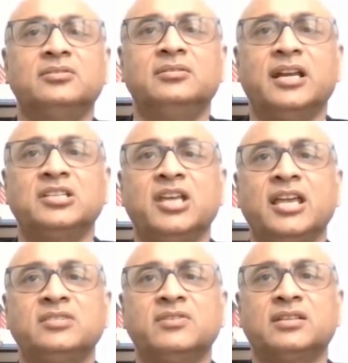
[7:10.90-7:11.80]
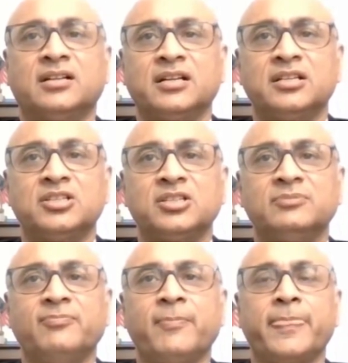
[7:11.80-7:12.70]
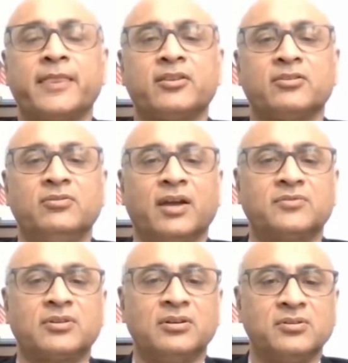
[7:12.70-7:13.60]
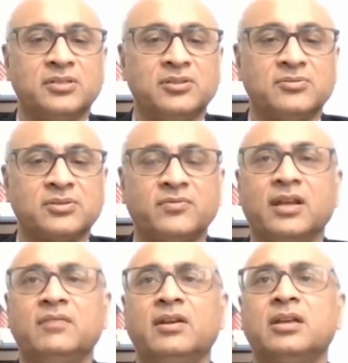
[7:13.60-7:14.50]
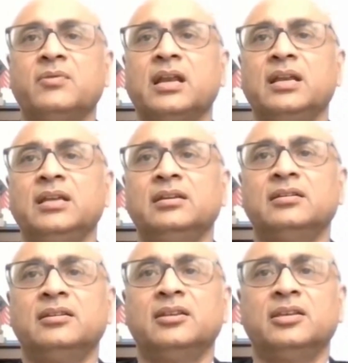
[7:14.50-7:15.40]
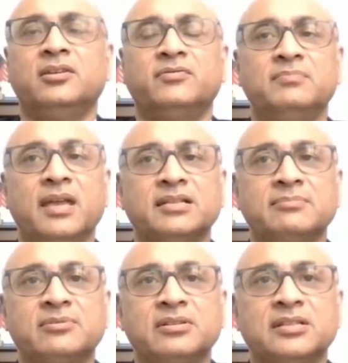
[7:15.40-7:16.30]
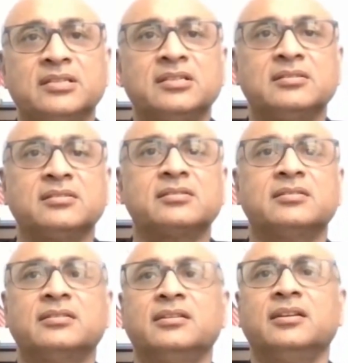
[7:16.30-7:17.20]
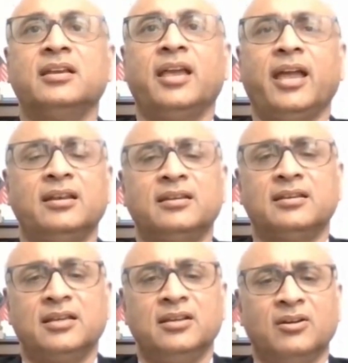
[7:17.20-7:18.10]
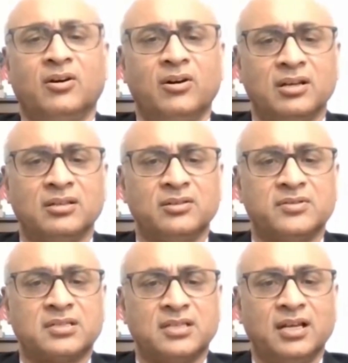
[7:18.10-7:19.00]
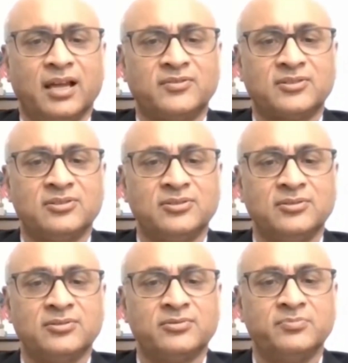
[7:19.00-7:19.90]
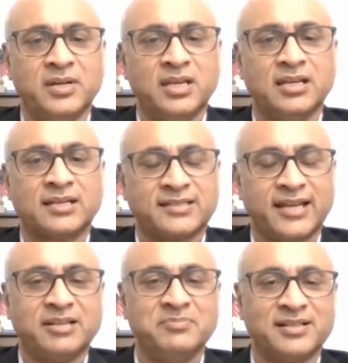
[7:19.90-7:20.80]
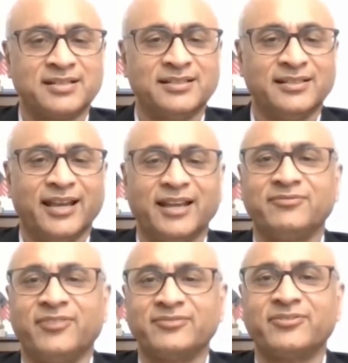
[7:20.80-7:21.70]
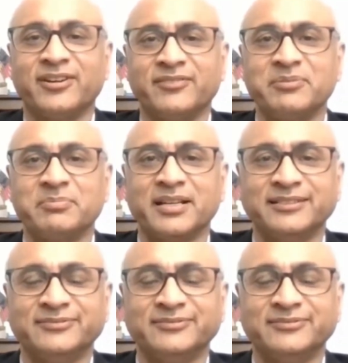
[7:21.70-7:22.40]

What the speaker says: that change with courage. You have to close issues very, very quickly. You have to make some good decisions. And in all, you still have to continue to bring excitement and fun for everybody.